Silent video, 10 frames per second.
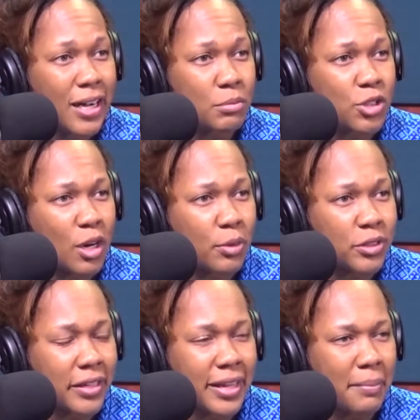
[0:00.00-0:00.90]
trouble
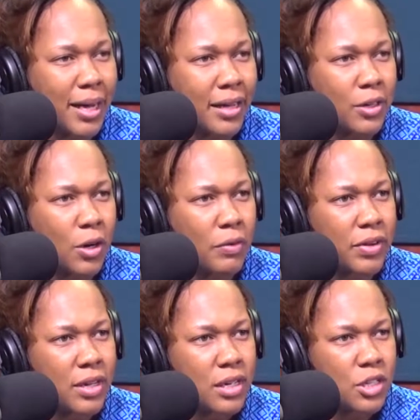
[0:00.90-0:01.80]
shutting that mind off.
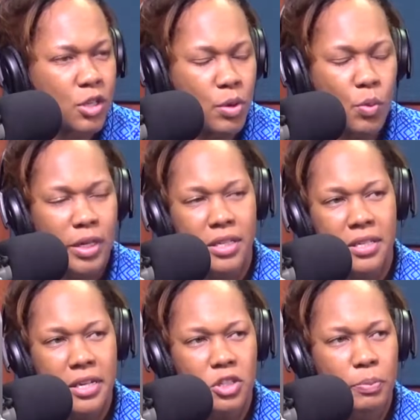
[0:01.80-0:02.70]
So we want to
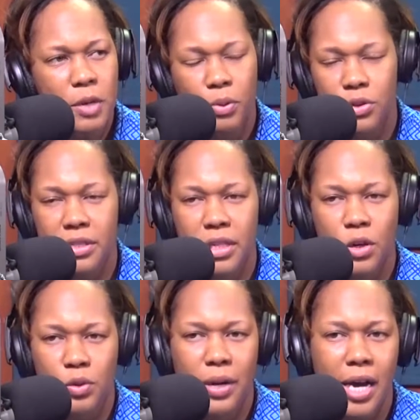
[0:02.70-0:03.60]
teach people
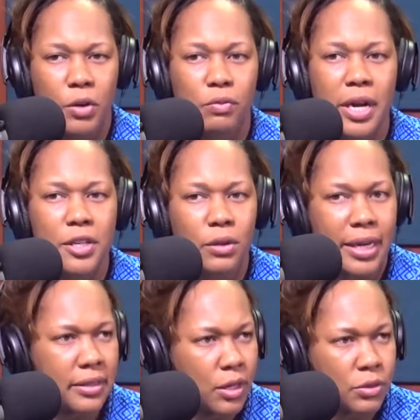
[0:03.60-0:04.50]
skills on how to
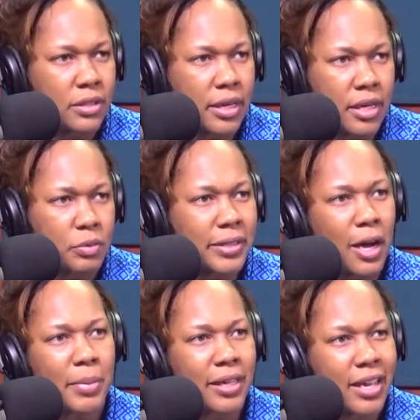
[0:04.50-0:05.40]
regulate those things
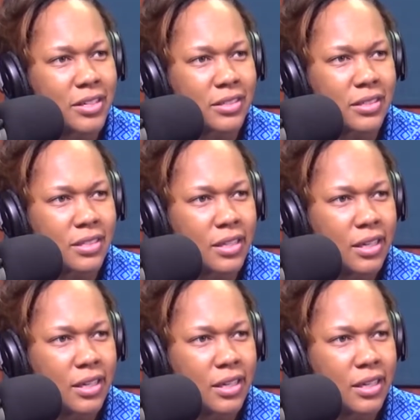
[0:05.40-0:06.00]
without medications.